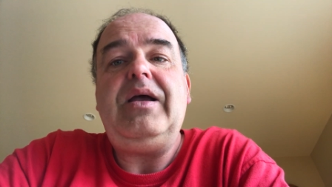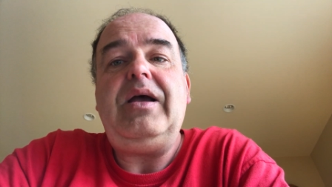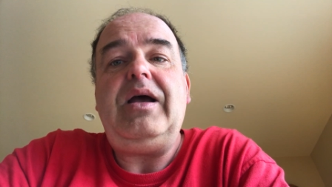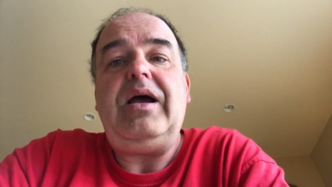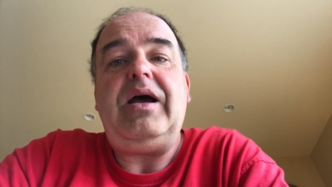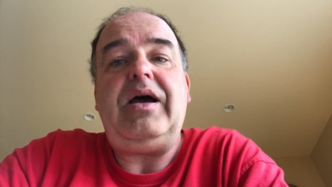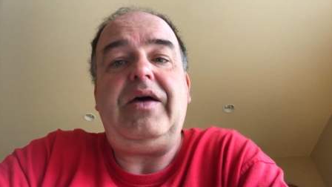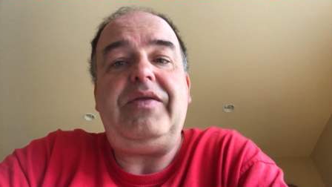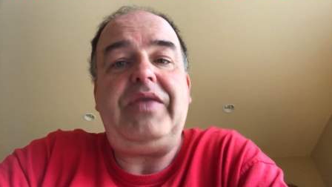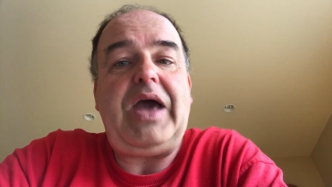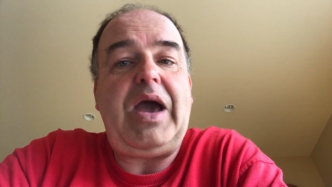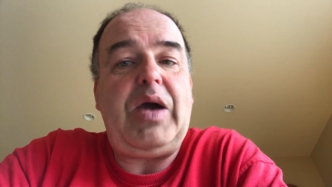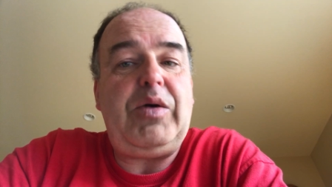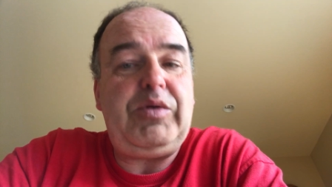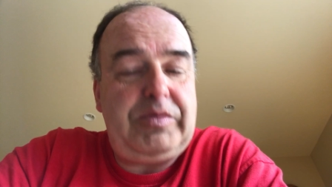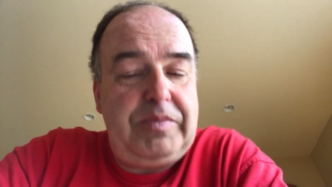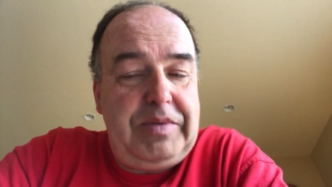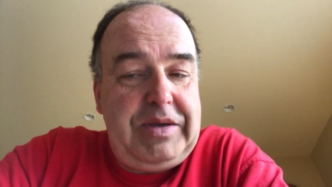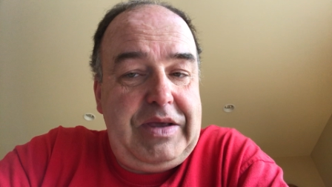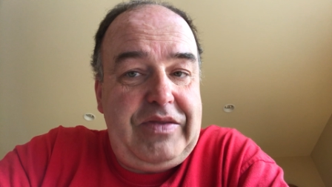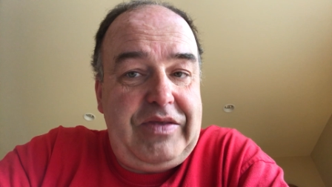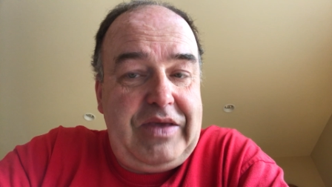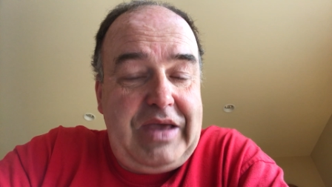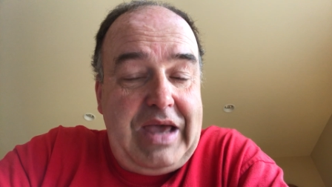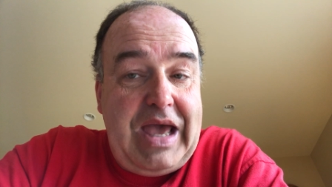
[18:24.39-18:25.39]
Uh, that would
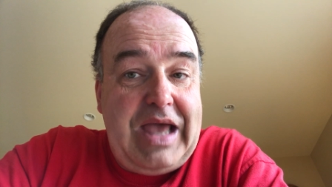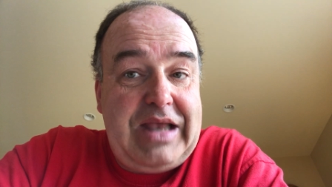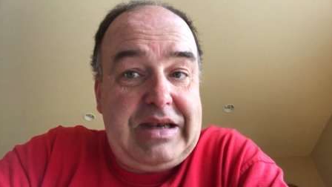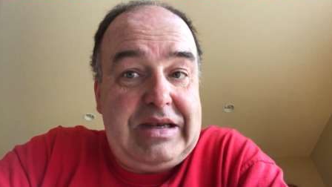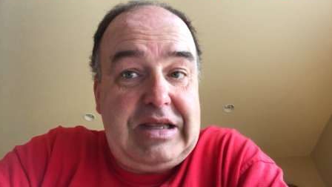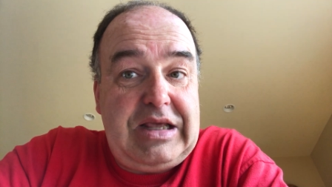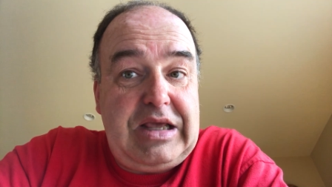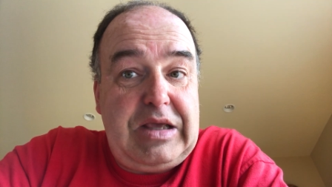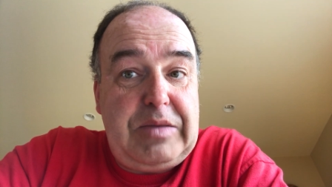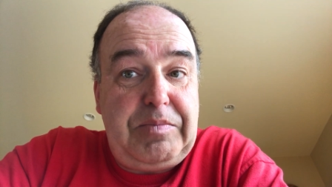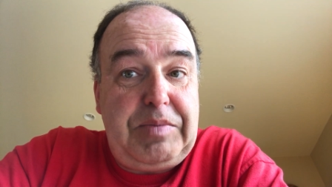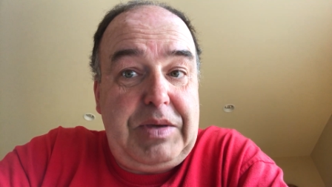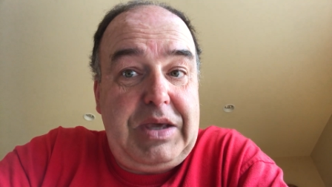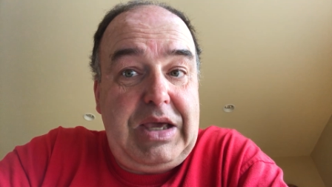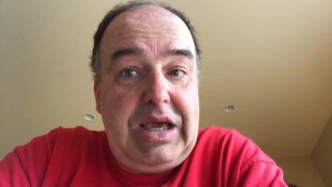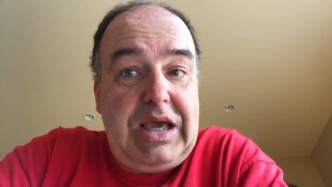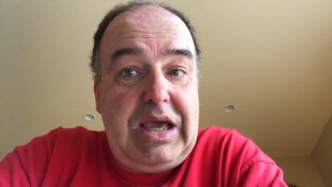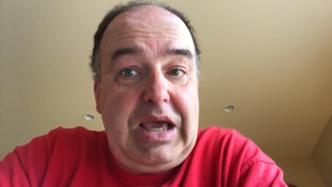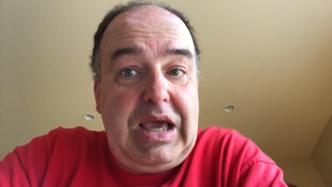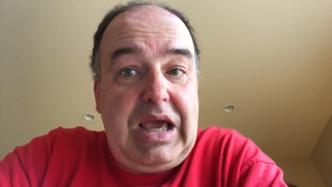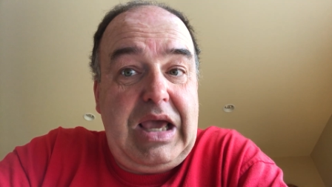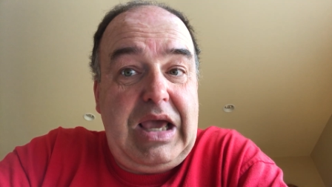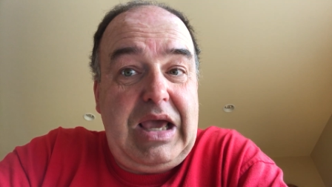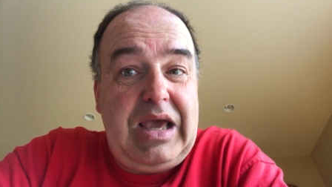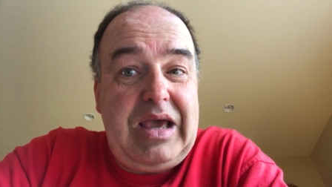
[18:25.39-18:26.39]
be the
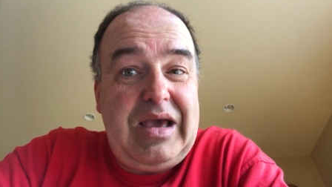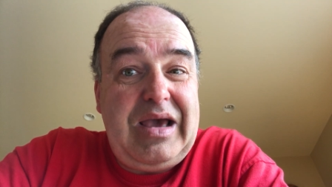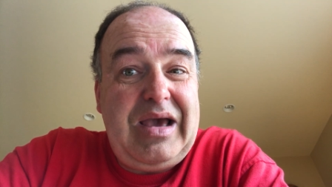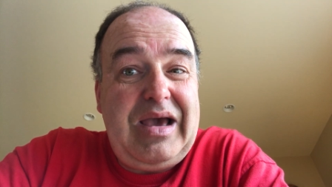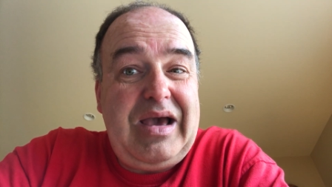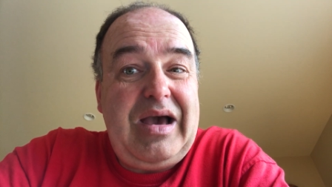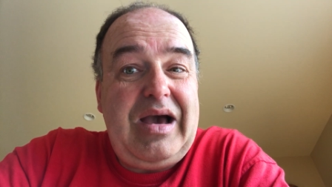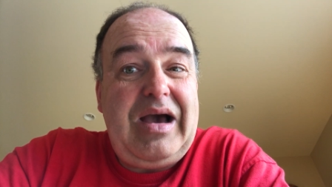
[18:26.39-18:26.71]
NDP.